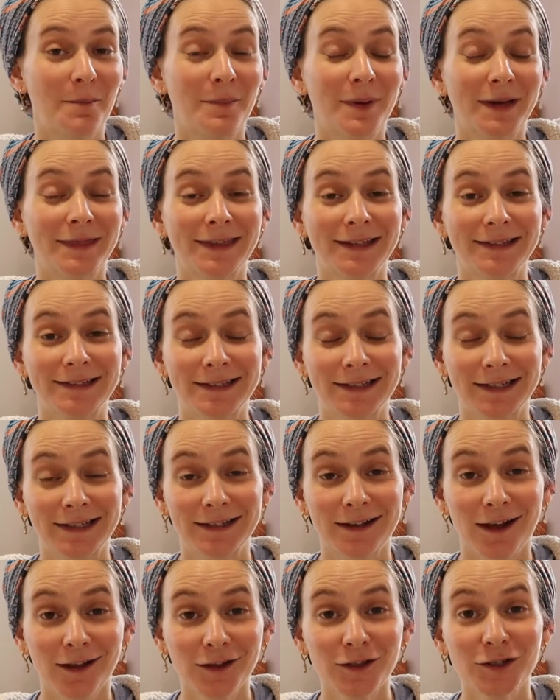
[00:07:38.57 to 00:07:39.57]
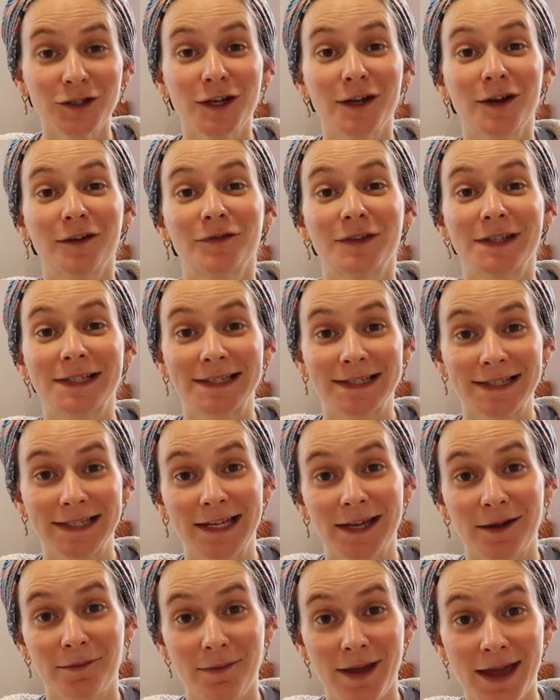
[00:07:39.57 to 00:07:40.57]
But the technology of the
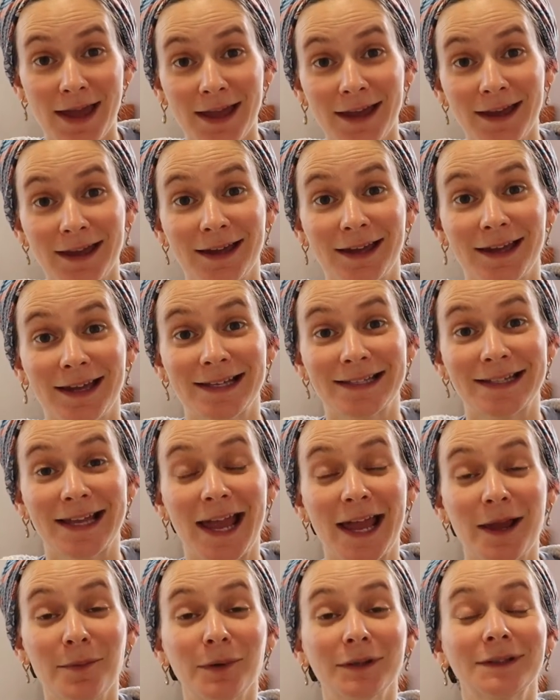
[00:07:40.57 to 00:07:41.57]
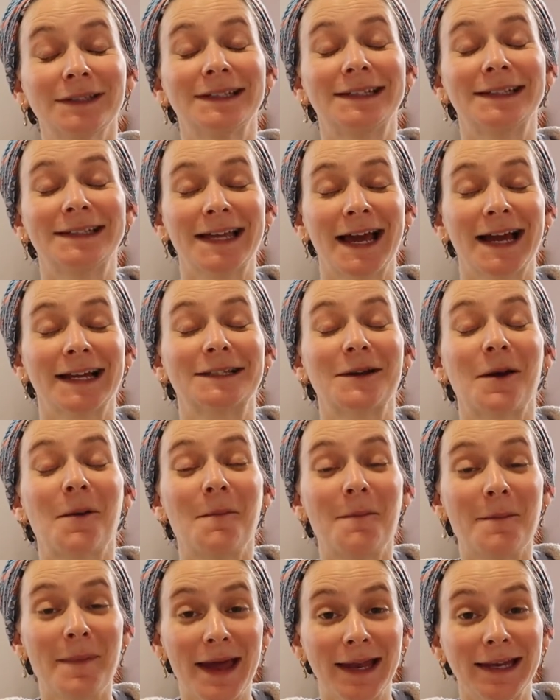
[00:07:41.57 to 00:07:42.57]
C M A is able to detect
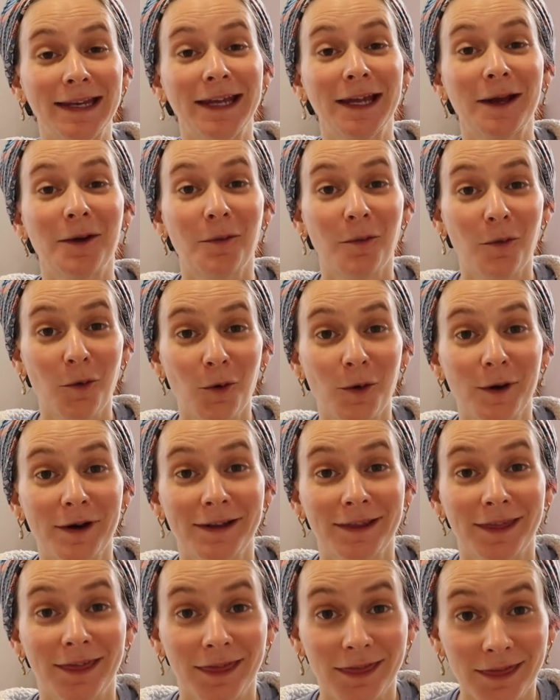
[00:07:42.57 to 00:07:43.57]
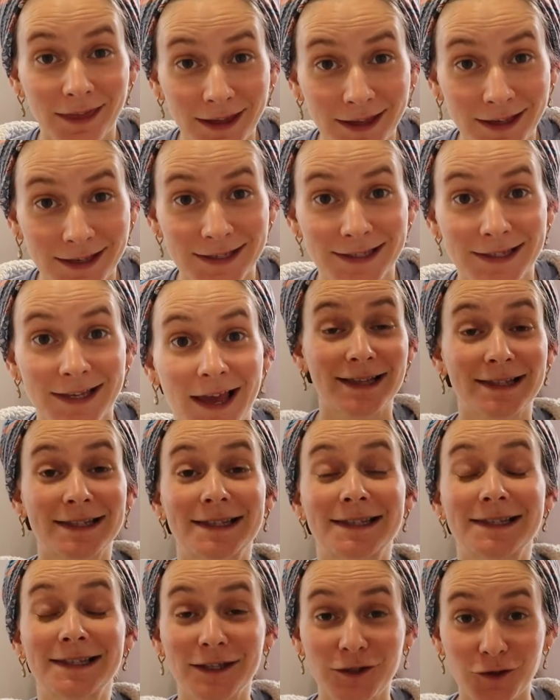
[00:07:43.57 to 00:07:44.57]
many more things and
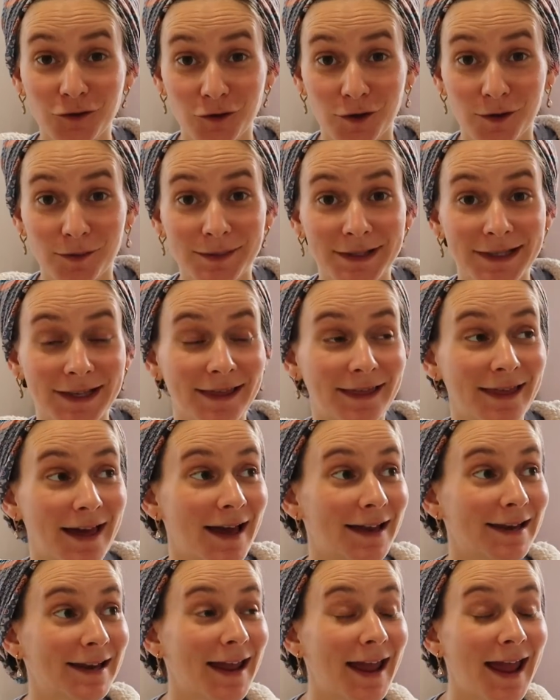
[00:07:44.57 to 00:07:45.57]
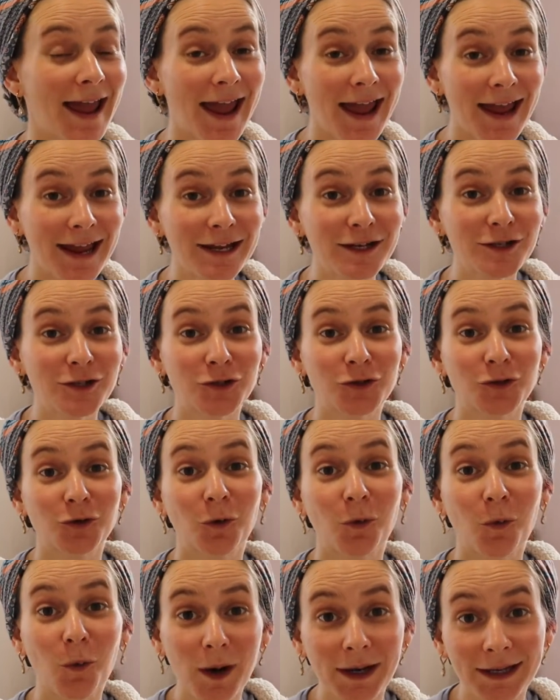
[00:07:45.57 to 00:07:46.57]
syndromes that age
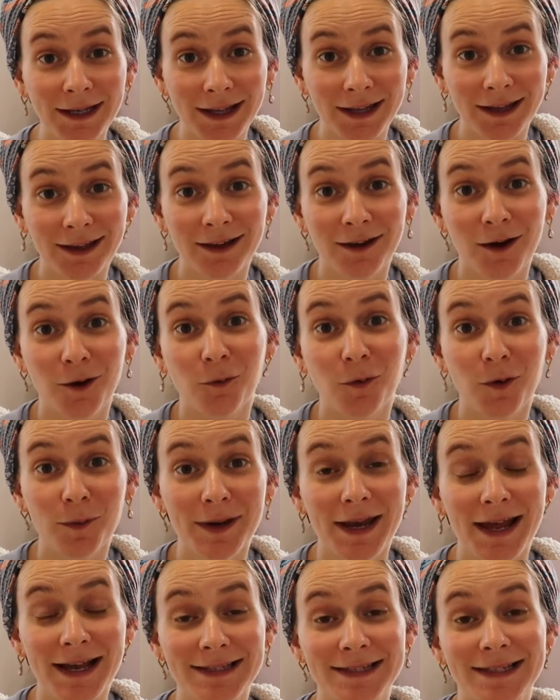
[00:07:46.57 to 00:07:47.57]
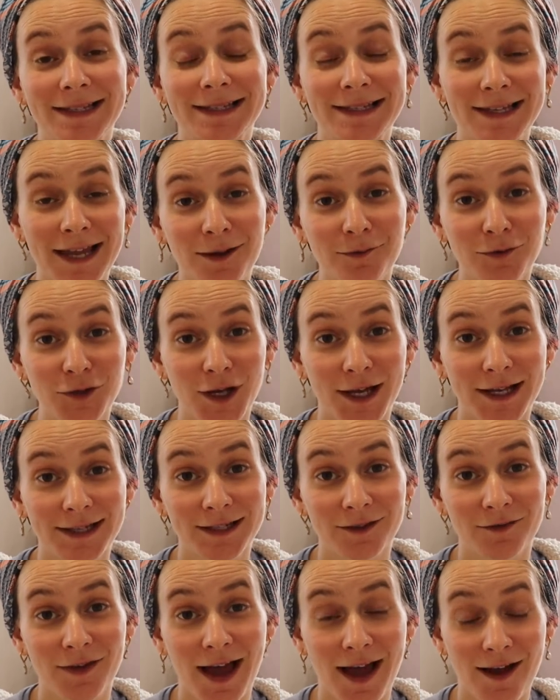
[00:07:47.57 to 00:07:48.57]
twenty, a woman has the same
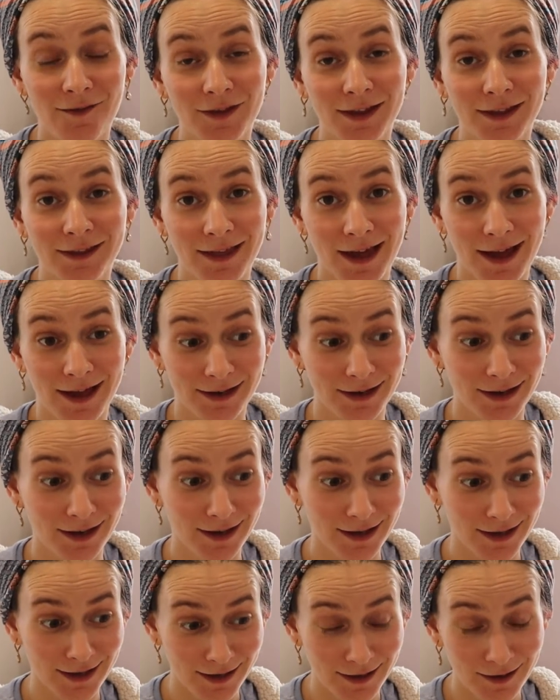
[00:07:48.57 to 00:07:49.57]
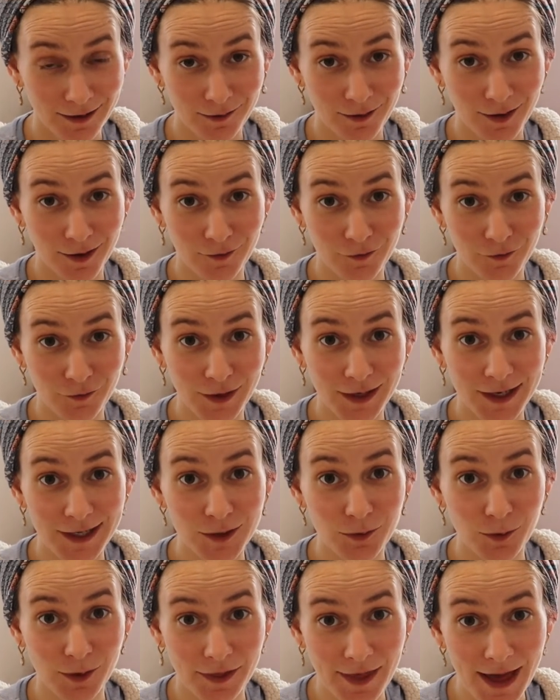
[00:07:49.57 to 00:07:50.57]
chance of having that, a
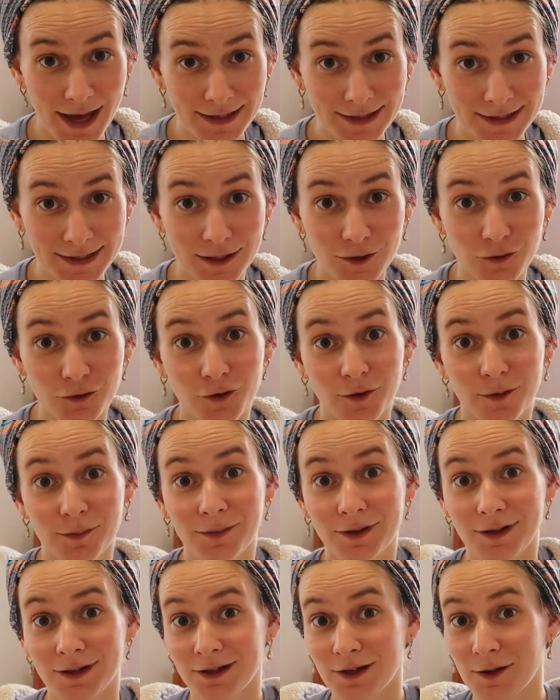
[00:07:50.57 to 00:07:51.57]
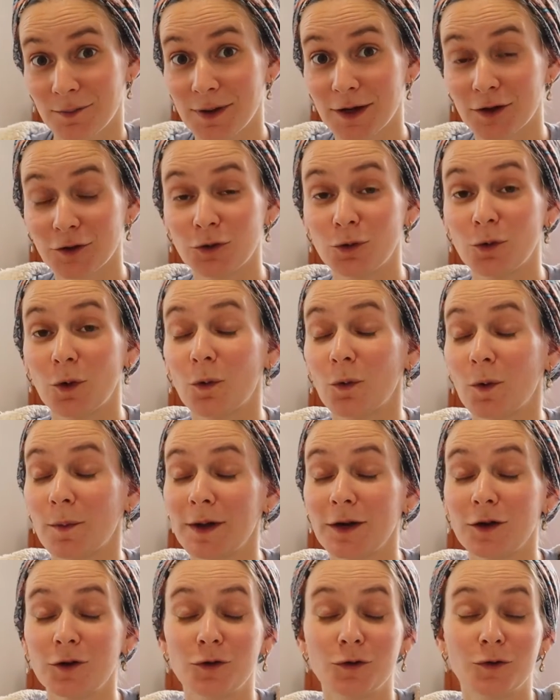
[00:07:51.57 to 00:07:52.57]
fetus with that syndrome, compared to a
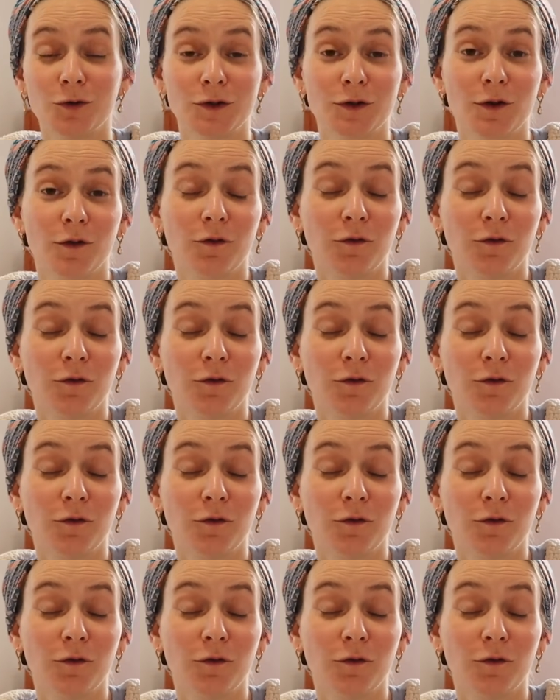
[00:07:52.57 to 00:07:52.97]
woman who's